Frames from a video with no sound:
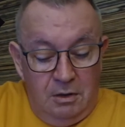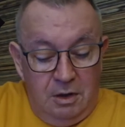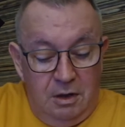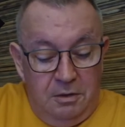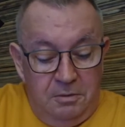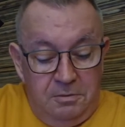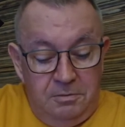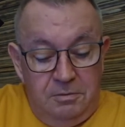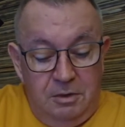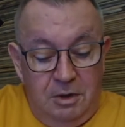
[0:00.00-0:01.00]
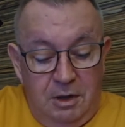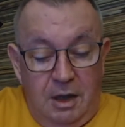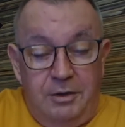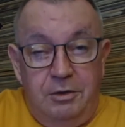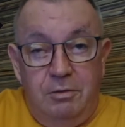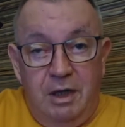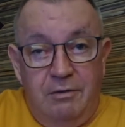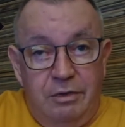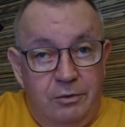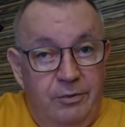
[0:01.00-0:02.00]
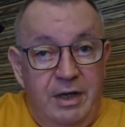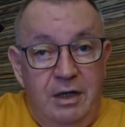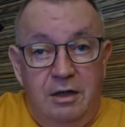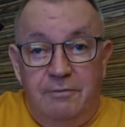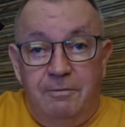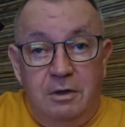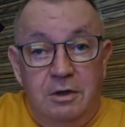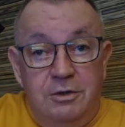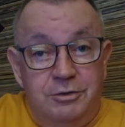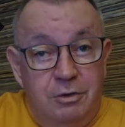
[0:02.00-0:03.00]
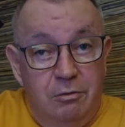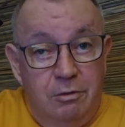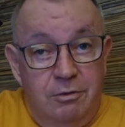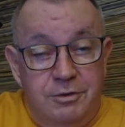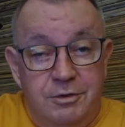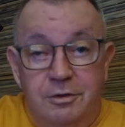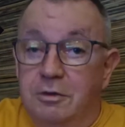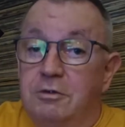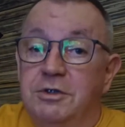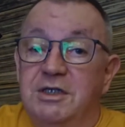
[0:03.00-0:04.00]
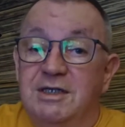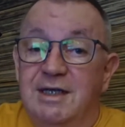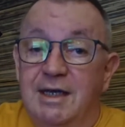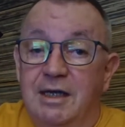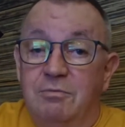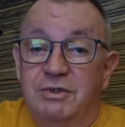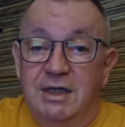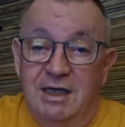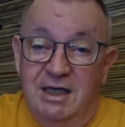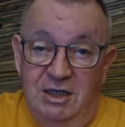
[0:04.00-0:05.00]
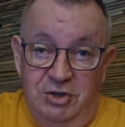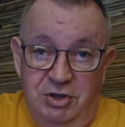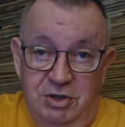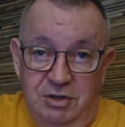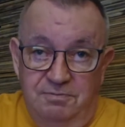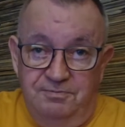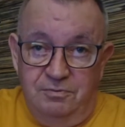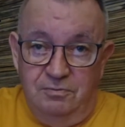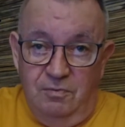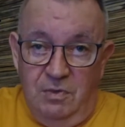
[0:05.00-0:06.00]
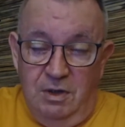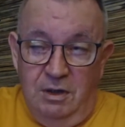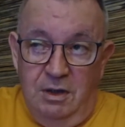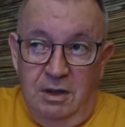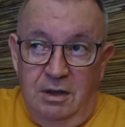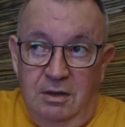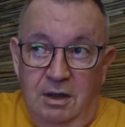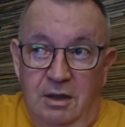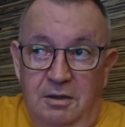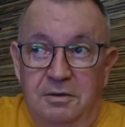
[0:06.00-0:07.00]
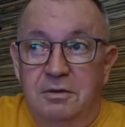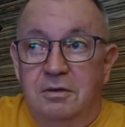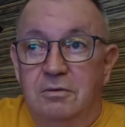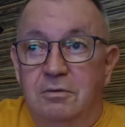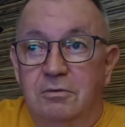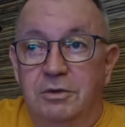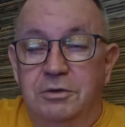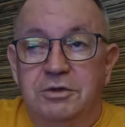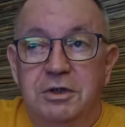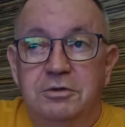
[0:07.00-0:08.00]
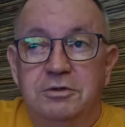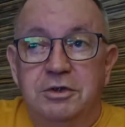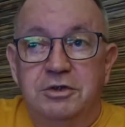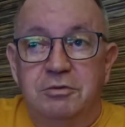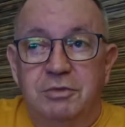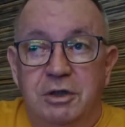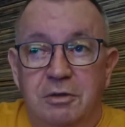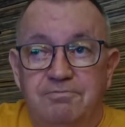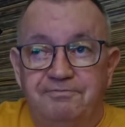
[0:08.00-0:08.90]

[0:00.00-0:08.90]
Now, I do have 3 different controllers, and they're 60 amps each. Now, when you're setting your system up,